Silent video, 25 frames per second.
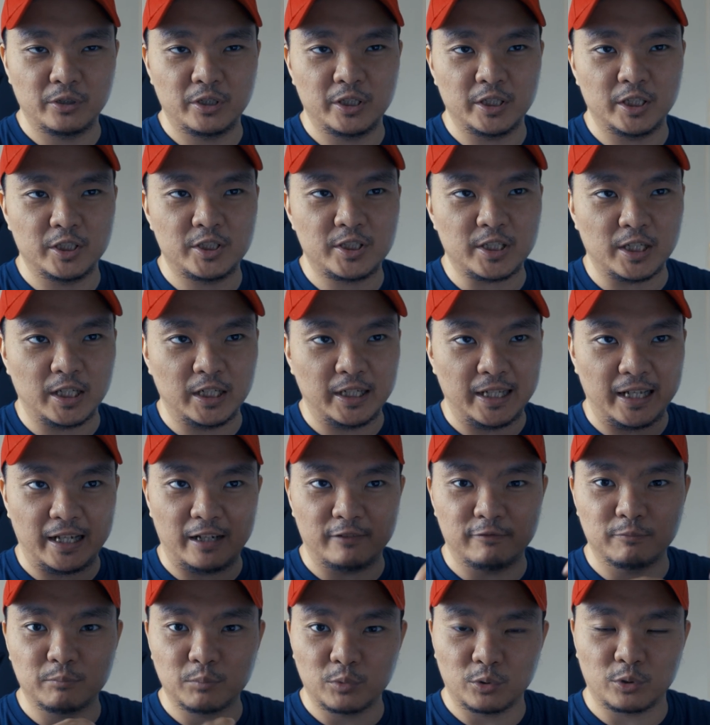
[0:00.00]
this and
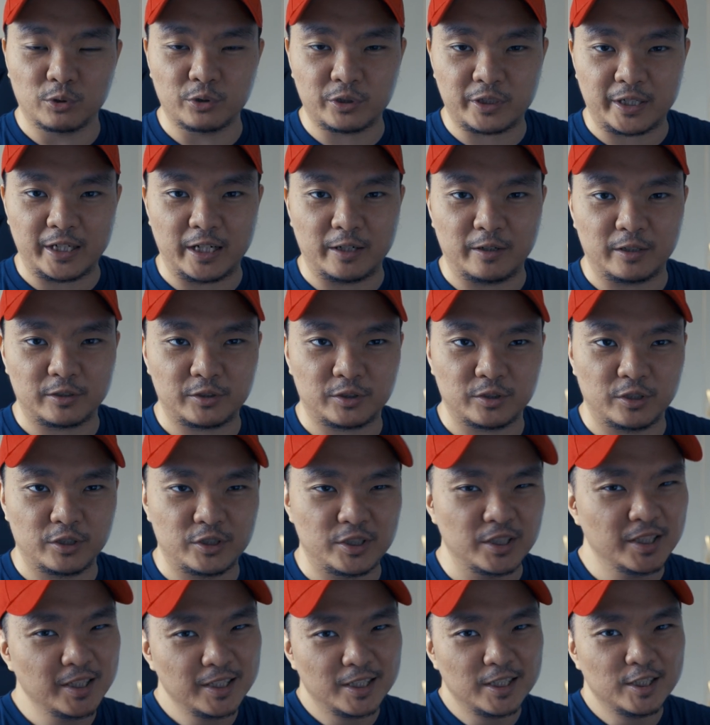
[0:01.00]
have more characters